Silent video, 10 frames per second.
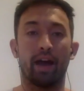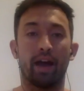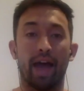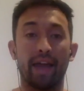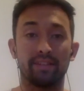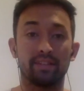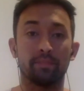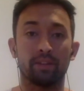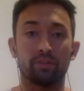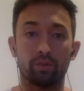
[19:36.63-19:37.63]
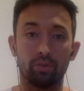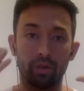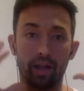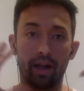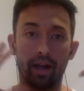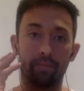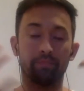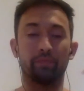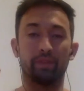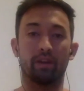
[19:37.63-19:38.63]
uh, asymmetrical uh,
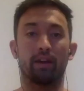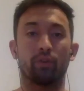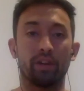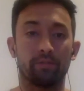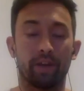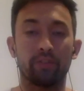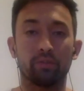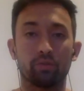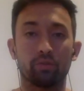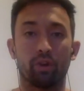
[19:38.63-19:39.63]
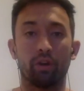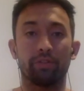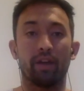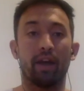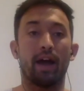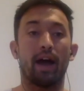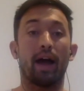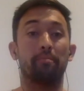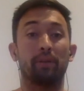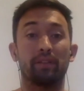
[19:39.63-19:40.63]
uh, craniofacial growth.
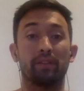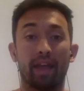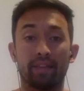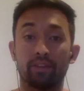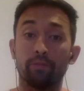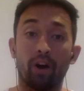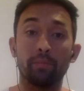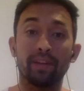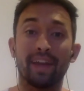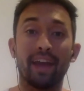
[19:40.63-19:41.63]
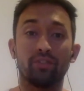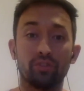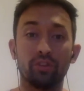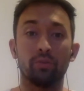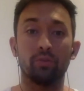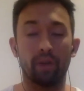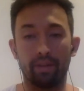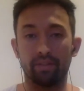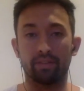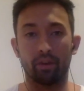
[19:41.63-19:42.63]
Uh, but and so vitamin K two,
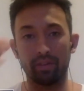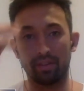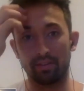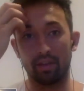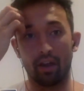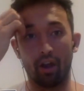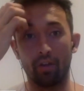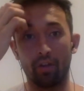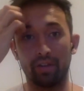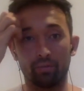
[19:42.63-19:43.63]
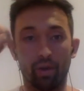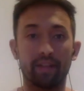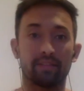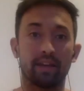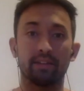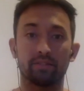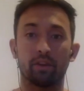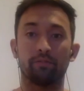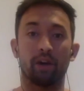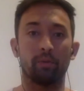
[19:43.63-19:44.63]
and so this is uh, only in rat studies
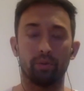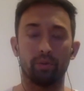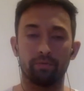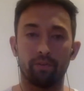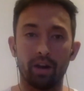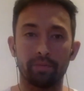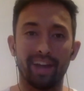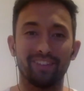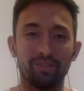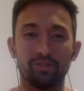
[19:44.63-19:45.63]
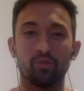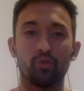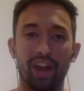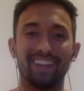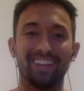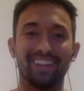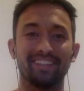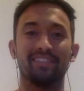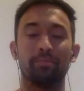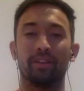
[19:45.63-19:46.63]
so far, but we, vitamin K two directly
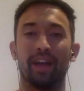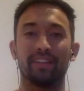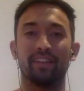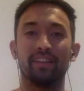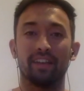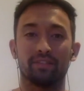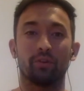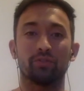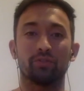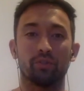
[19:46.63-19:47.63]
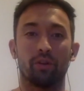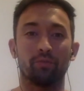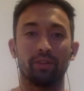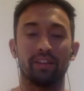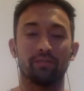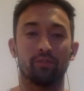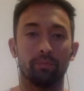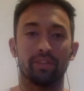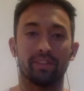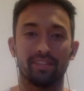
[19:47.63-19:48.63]
stimulates testosterone release
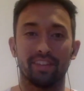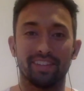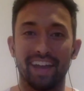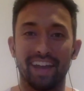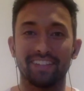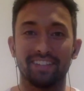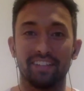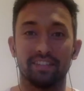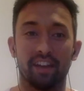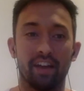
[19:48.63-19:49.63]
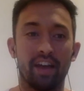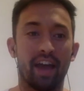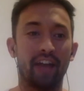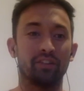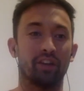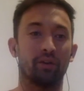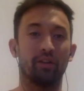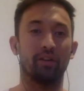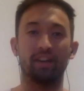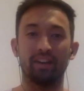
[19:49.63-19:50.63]
from the testes. And, you
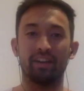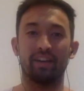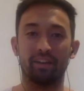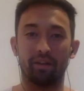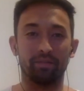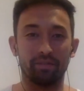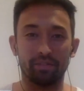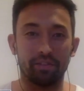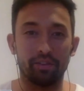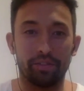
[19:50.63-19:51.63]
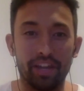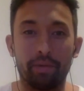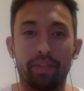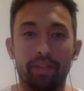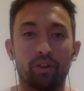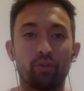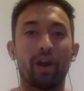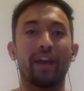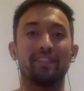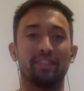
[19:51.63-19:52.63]
know, you think about the
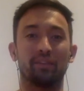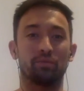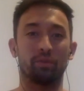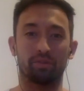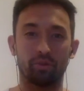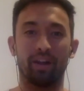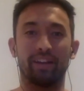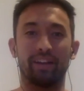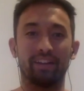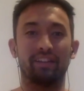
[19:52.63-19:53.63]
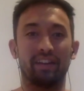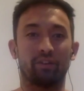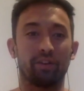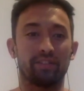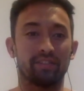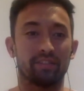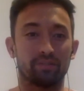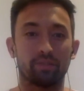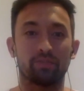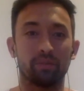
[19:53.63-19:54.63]
crazy things we're doing to try and increase our
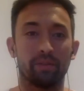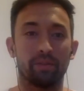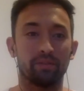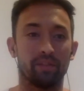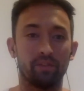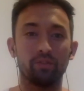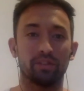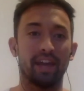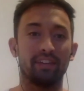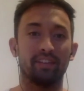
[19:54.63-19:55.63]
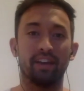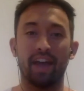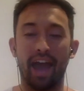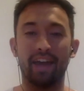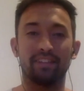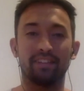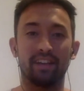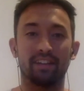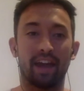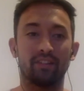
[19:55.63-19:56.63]
testosterone levels. If you just eat A D
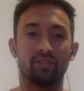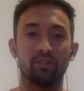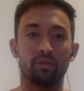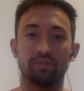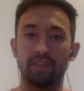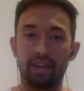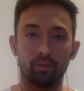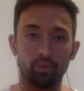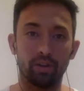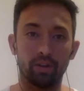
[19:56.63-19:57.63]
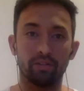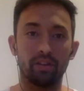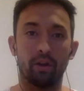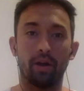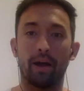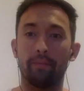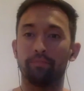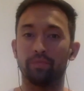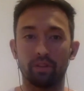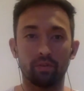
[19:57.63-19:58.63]
and K two, take a you know
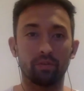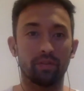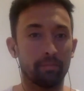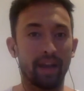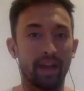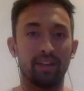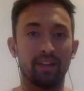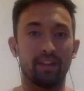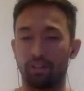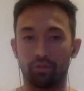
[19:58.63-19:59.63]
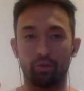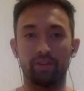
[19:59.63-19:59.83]
um, making sure you're getting